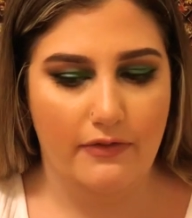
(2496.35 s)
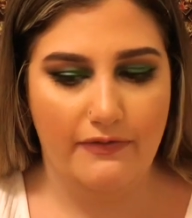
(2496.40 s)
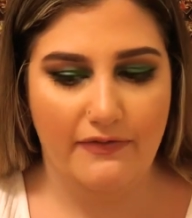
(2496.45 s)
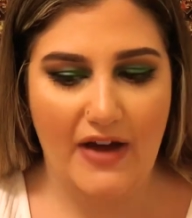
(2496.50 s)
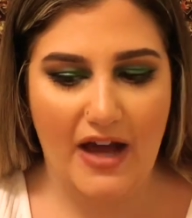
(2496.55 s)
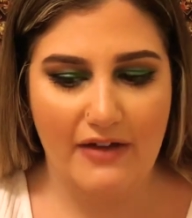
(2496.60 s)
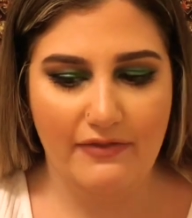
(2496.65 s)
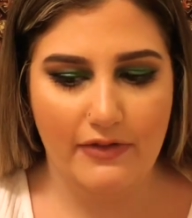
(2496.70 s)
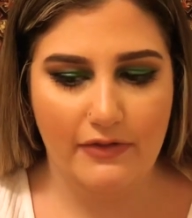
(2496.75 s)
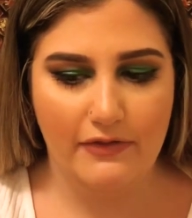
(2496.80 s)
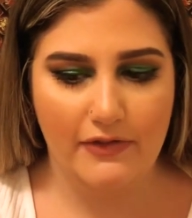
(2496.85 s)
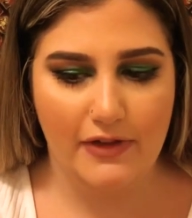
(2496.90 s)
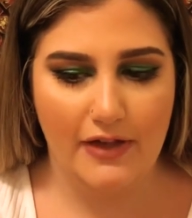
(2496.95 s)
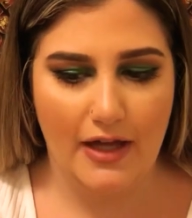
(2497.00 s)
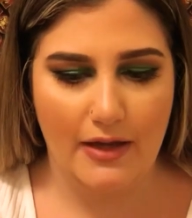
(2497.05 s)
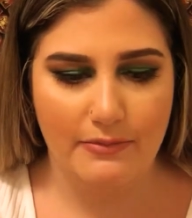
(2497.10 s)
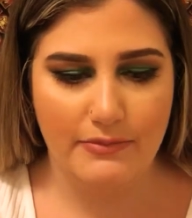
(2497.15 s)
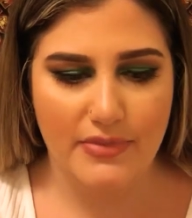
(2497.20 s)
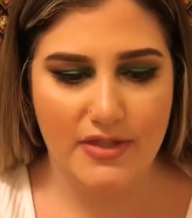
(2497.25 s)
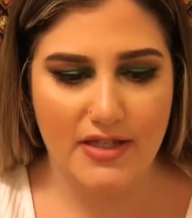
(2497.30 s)
Five of
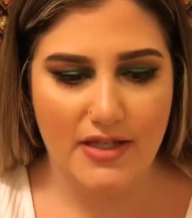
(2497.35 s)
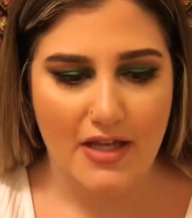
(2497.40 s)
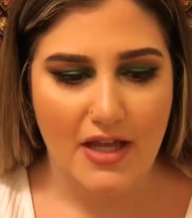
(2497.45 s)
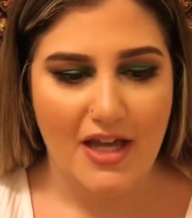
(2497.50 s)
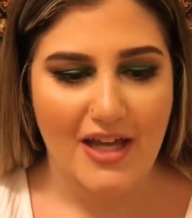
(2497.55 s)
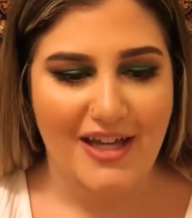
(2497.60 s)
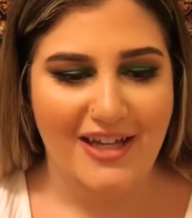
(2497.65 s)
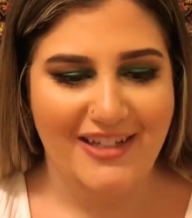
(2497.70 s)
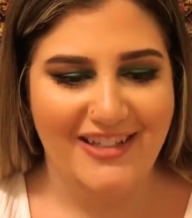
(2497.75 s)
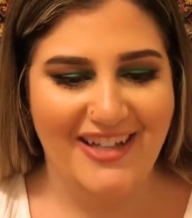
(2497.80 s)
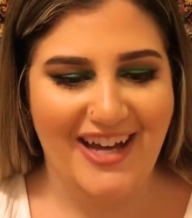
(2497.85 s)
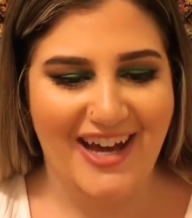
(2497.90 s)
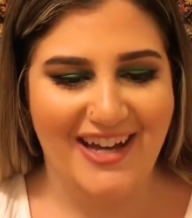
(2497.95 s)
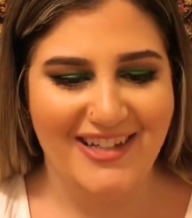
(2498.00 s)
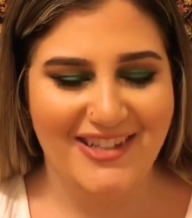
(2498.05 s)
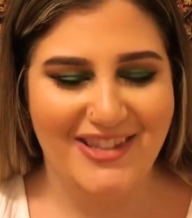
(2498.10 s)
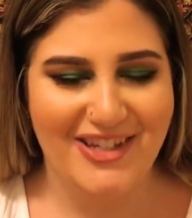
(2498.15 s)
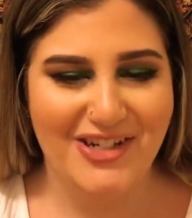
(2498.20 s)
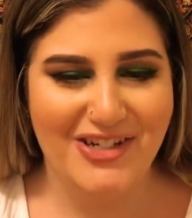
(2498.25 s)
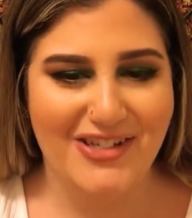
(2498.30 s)
Clubs.
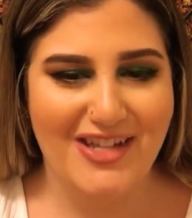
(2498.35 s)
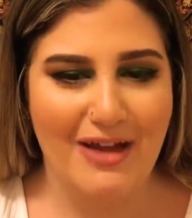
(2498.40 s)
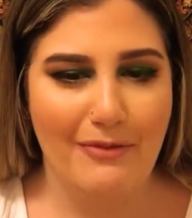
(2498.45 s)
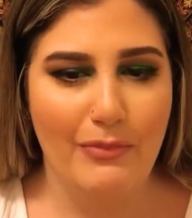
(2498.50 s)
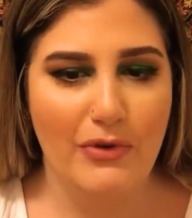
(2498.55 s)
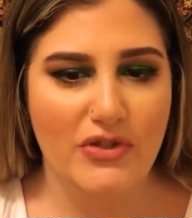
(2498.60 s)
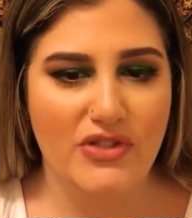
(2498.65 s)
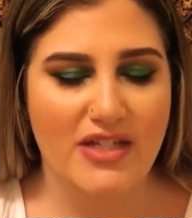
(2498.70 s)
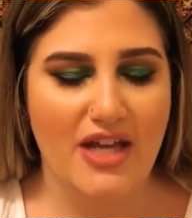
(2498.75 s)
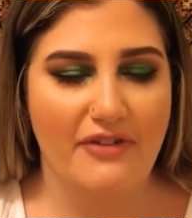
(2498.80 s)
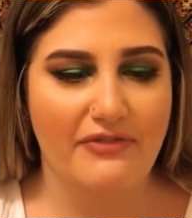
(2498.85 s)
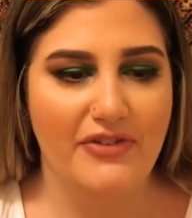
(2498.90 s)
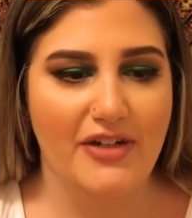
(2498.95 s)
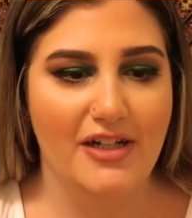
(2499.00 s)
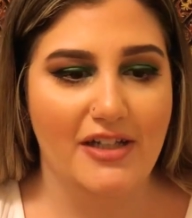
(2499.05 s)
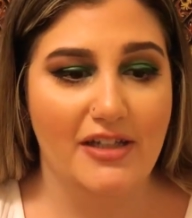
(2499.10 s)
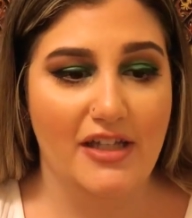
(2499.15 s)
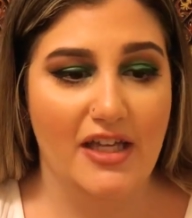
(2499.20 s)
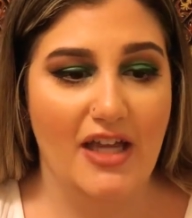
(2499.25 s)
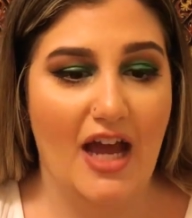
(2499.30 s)
Yeah, there's that most
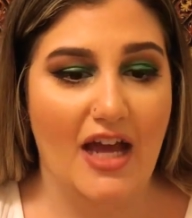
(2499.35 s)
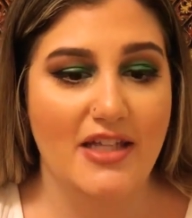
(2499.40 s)
definitely.